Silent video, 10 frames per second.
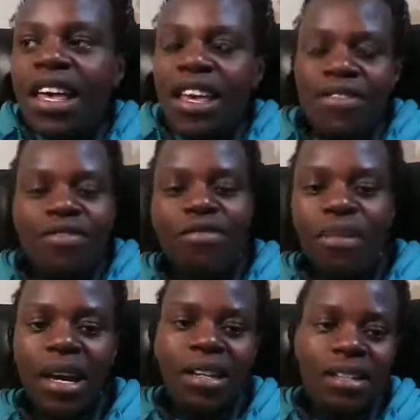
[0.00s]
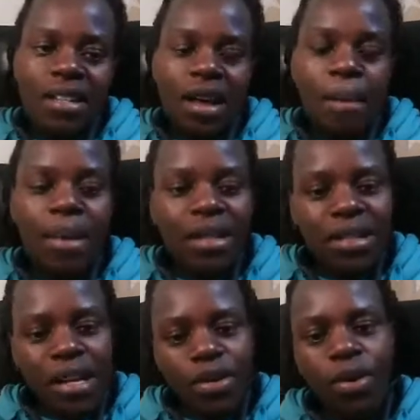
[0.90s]
if you made their meals
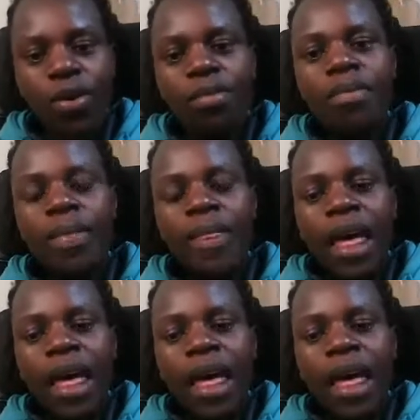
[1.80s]
at home